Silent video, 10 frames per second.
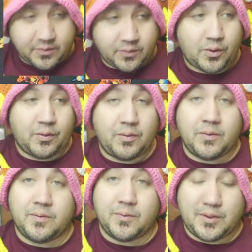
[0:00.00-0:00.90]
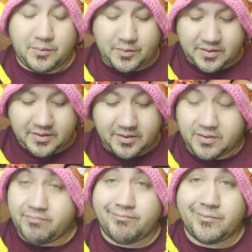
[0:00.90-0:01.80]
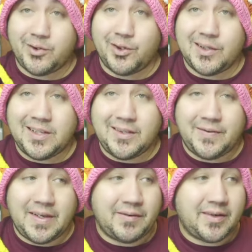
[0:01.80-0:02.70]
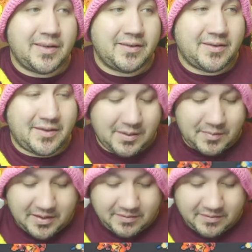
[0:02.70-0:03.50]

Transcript: or which one's your, your least favorite. You know what